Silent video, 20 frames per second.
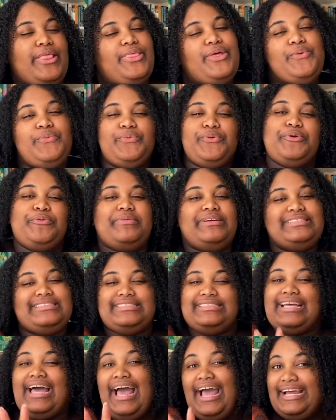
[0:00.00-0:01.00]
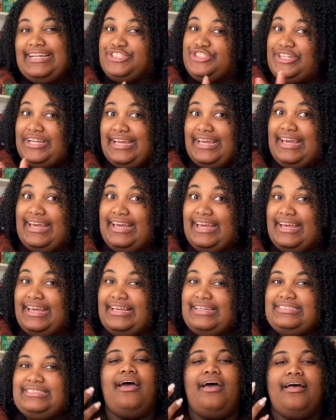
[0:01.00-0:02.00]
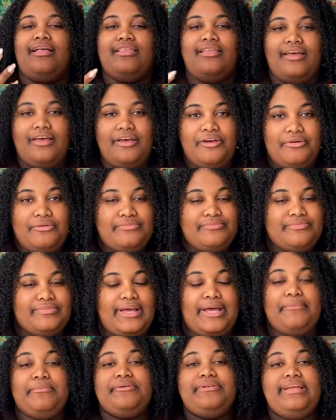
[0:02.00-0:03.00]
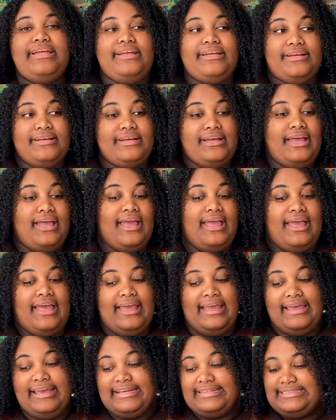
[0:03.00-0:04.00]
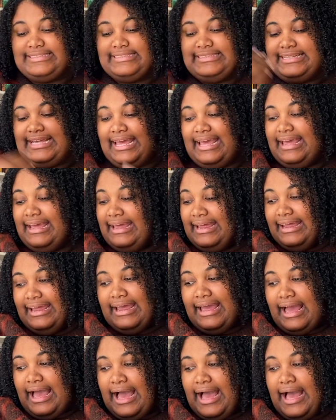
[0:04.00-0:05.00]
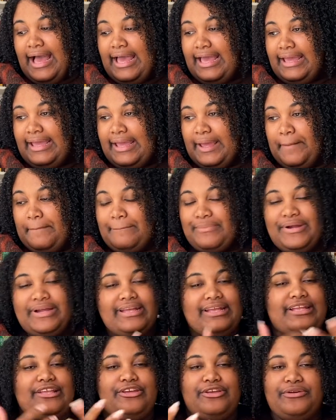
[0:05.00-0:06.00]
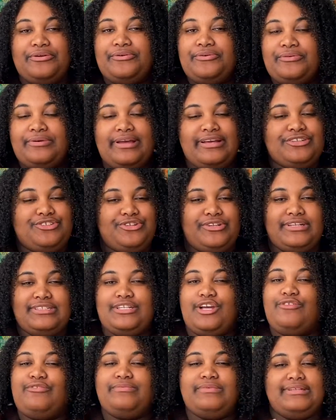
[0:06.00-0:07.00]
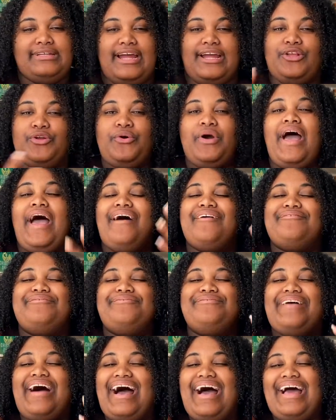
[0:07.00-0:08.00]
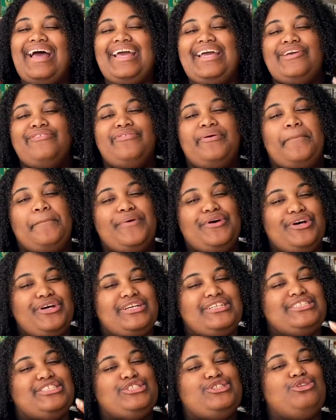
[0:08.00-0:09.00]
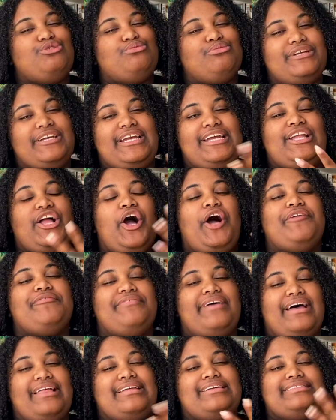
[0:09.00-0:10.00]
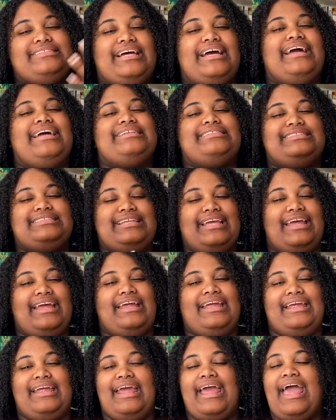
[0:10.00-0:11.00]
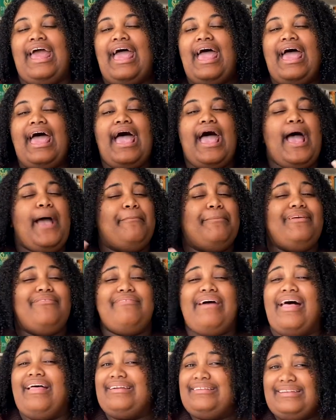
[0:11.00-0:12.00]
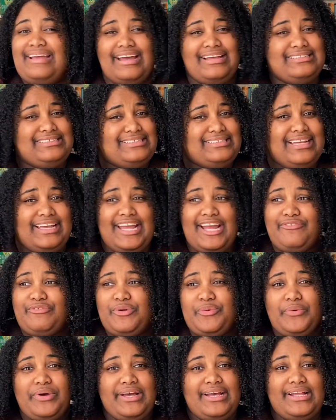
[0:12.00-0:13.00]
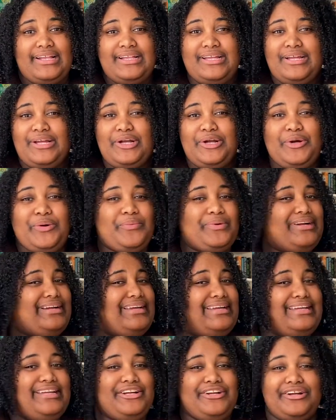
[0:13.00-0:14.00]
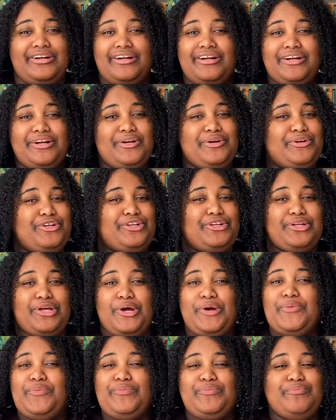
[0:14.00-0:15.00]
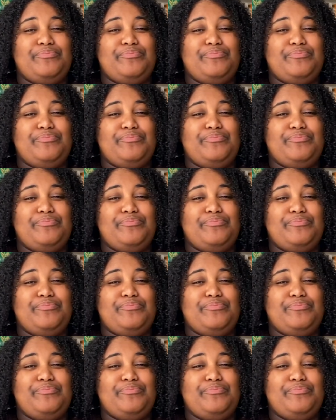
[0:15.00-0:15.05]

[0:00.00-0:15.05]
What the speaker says: the Roomies Digest. Hello, I'm Monique, and today I am bringing you, as you can tell from the title, 5 books to read on Valentine's Day. Happy Valentine's Day, everyone. We're here, you know.